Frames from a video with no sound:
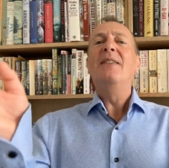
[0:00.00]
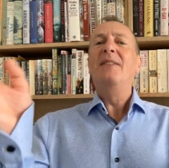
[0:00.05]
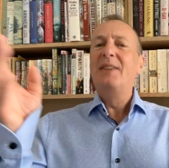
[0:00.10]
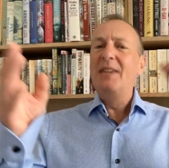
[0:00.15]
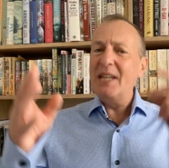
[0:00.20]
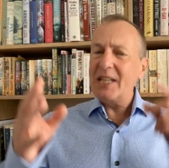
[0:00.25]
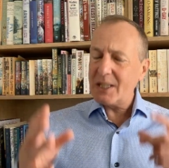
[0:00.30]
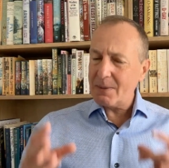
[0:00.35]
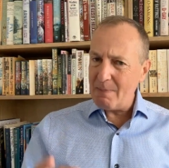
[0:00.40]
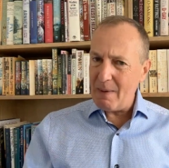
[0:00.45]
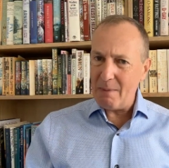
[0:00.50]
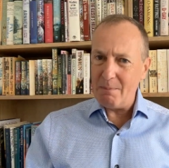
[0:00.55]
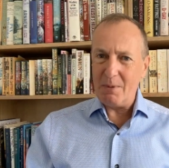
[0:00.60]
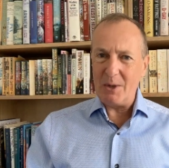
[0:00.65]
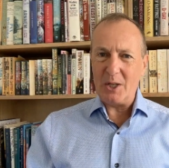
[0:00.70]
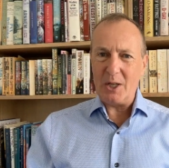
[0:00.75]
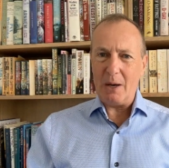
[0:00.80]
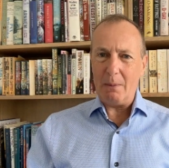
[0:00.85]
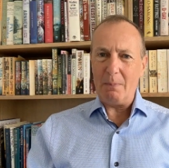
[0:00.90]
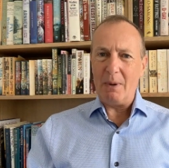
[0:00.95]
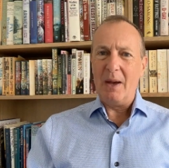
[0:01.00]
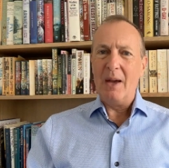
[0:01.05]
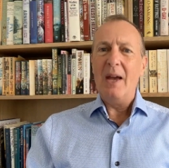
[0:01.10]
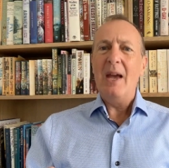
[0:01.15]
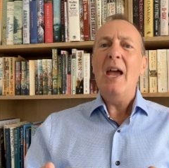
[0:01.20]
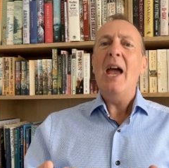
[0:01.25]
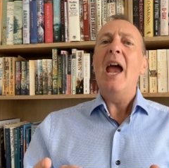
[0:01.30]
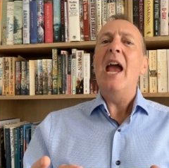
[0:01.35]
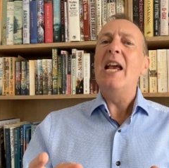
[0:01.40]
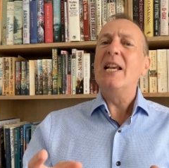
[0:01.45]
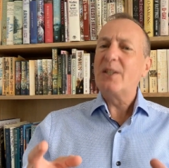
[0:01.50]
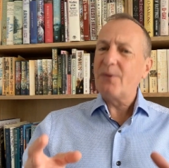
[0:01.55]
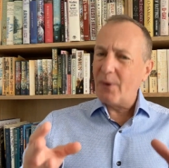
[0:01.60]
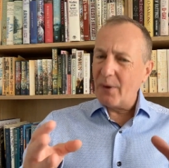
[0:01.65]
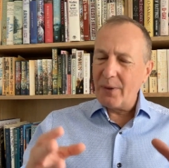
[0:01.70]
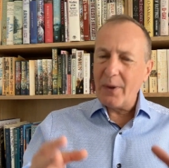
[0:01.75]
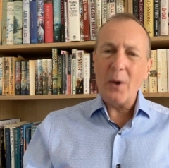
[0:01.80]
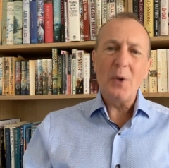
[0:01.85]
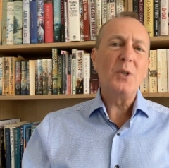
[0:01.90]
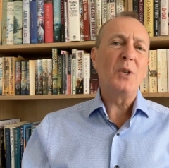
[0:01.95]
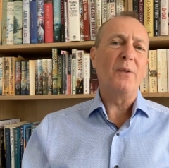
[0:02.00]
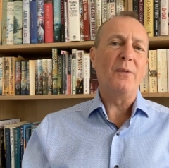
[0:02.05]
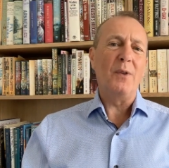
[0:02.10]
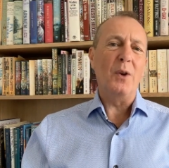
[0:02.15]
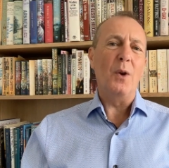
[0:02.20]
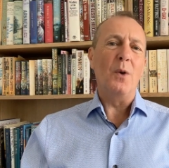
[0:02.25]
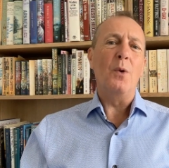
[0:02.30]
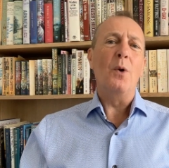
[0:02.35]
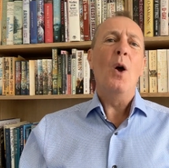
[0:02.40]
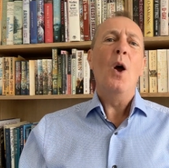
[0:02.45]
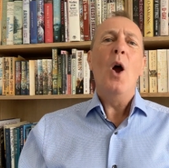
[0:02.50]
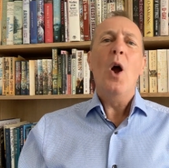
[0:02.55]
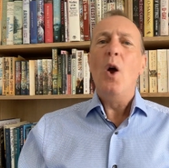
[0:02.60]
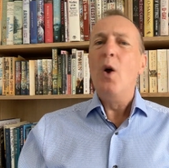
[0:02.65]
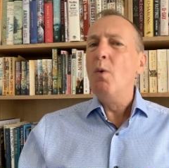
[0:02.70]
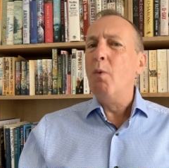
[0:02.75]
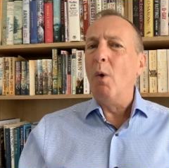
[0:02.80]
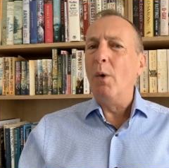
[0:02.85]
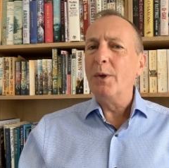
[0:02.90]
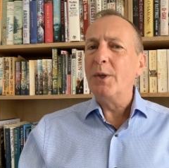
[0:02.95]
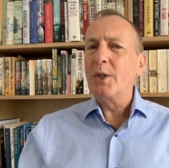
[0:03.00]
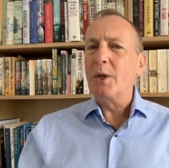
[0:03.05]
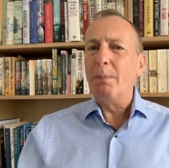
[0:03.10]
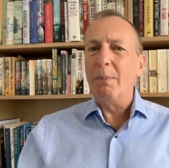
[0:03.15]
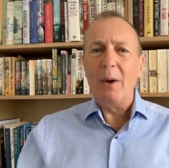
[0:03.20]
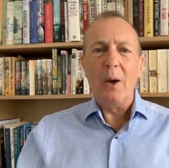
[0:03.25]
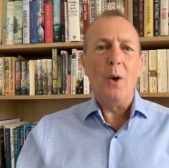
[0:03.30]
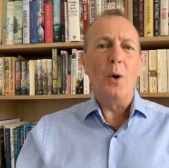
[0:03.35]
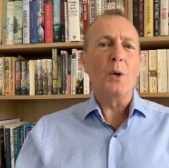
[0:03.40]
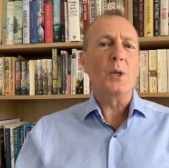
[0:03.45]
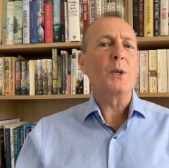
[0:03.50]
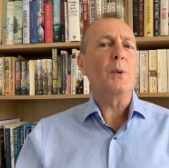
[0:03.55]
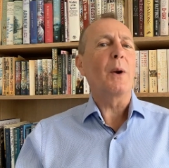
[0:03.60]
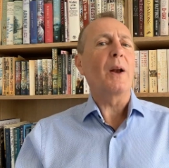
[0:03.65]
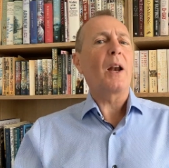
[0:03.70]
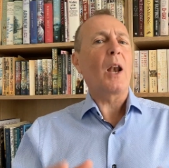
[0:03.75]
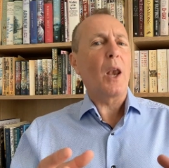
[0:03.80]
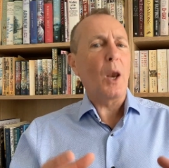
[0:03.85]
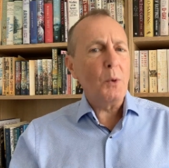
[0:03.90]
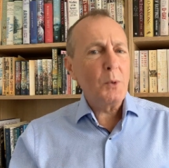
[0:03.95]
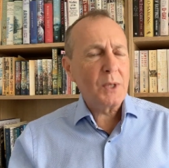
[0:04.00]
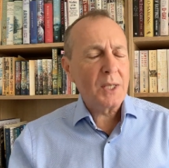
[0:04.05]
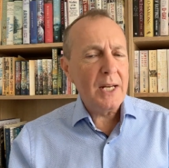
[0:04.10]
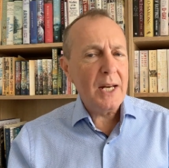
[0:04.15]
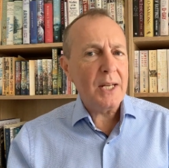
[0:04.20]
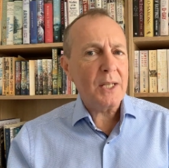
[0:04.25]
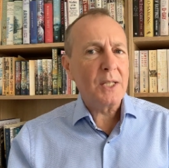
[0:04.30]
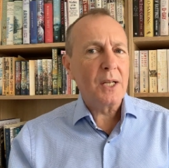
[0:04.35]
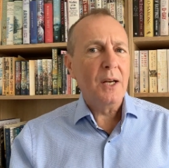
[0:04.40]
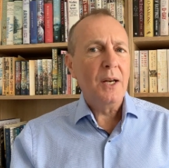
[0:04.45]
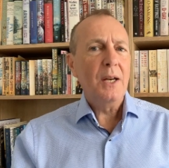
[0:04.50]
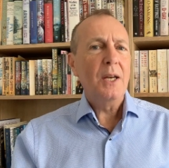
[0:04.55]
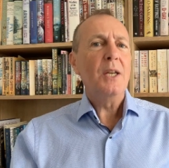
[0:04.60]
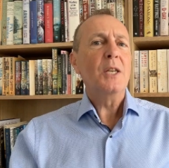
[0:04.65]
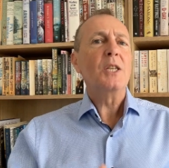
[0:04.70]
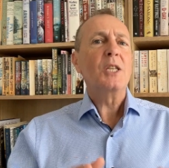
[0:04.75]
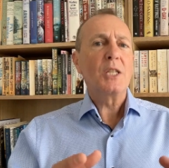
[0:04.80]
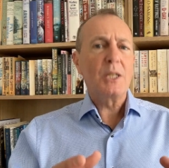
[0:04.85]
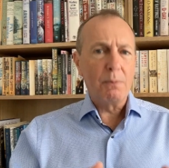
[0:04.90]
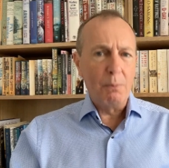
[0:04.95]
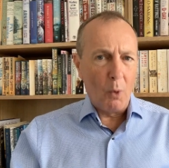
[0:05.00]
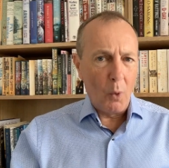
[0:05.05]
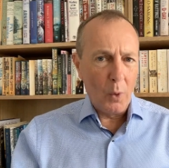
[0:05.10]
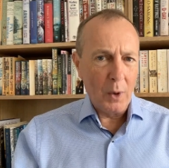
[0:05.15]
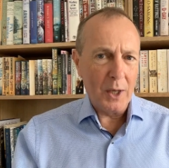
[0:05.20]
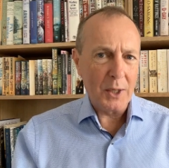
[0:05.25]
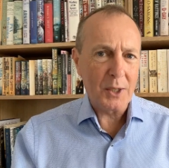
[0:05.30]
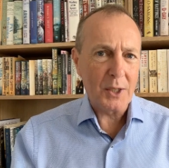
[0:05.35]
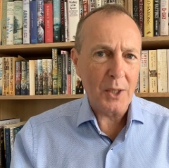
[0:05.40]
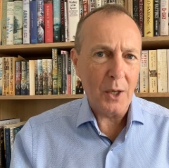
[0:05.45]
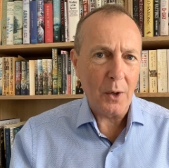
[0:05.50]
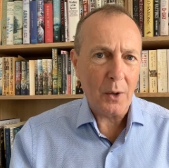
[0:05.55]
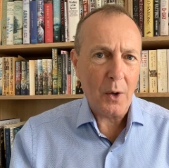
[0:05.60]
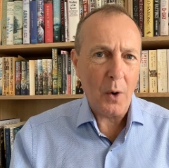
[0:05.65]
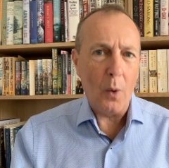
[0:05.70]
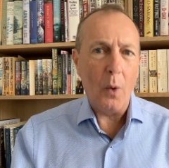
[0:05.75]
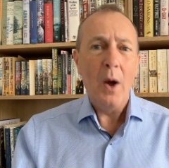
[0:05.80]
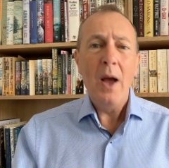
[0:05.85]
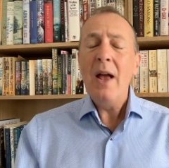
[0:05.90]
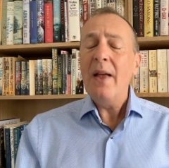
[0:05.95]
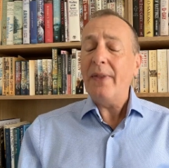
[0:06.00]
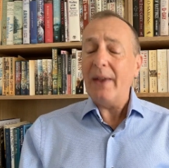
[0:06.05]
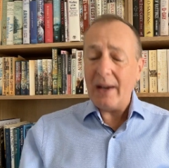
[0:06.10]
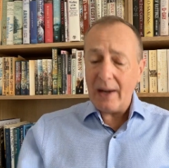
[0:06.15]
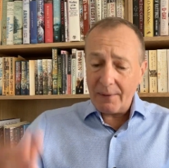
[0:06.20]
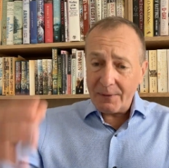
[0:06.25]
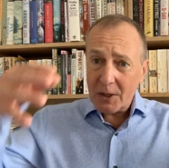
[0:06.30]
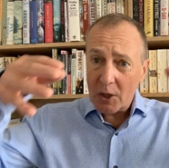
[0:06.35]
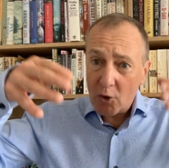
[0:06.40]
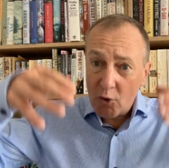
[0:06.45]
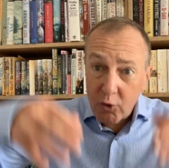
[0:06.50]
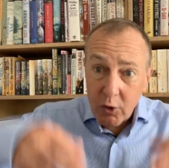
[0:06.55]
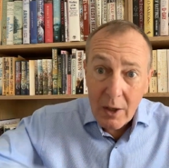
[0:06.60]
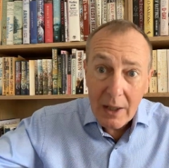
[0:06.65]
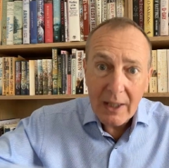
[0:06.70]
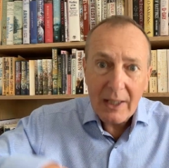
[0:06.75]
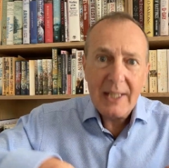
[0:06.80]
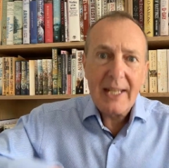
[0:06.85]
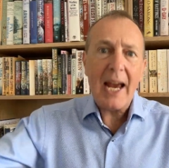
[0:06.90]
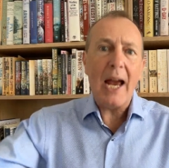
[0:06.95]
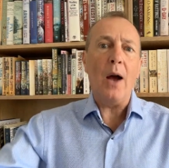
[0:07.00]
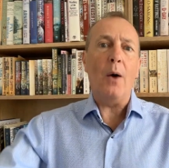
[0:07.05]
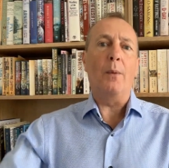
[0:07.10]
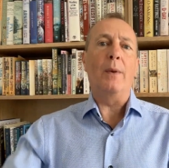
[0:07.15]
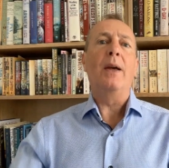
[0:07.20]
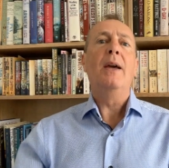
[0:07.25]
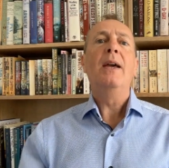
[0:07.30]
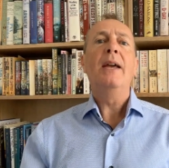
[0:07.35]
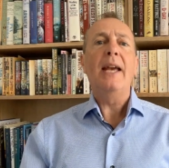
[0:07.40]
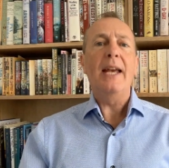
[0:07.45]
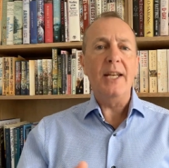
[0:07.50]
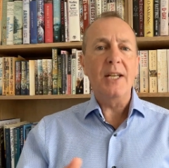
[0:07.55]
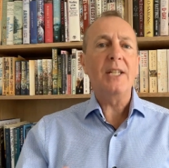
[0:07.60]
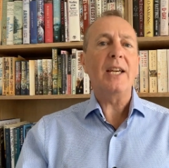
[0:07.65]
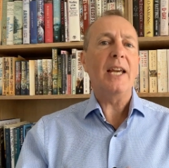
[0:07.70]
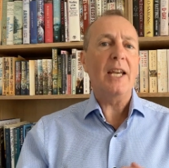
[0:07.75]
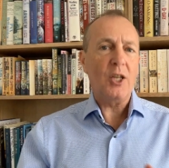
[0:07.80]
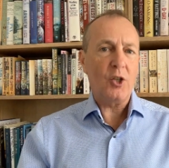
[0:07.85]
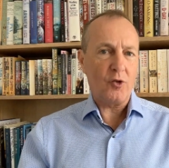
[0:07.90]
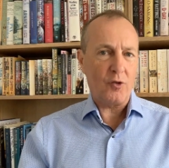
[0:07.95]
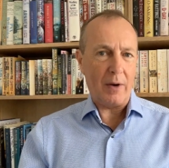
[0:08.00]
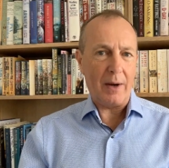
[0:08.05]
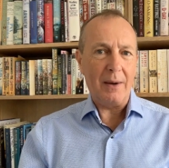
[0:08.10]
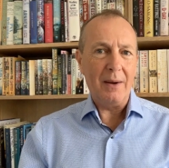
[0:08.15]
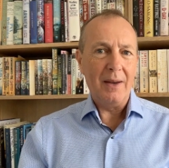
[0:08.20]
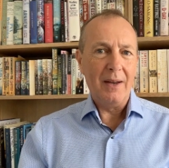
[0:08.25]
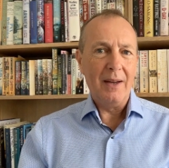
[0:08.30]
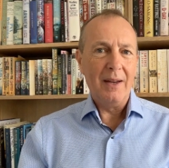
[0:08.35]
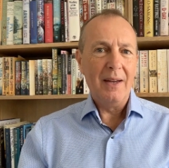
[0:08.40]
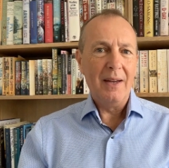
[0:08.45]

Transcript: This membership is for those of you who want to belong to a close-knit, smaller circle that love to drill down into history.